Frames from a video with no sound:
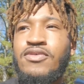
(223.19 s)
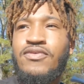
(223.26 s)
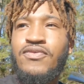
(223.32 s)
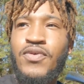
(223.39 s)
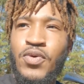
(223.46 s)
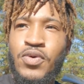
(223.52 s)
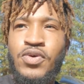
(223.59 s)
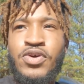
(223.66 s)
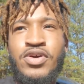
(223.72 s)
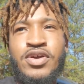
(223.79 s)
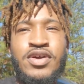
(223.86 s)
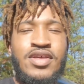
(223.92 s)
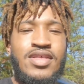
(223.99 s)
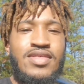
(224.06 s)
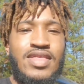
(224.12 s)

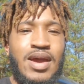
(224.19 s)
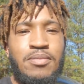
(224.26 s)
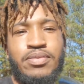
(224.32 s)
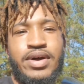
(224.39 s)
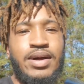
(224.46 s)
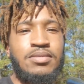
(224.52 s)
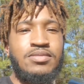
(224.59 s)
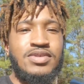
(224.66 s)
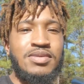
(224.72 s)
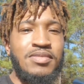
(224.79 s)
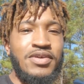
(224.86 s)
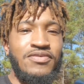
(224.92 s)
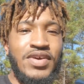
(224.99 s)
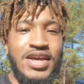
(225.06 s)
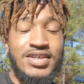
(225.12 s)
for that problem to
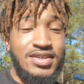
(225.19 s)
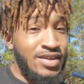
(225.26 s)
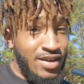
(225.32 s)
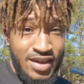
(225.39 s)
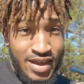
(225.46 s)
be fixed.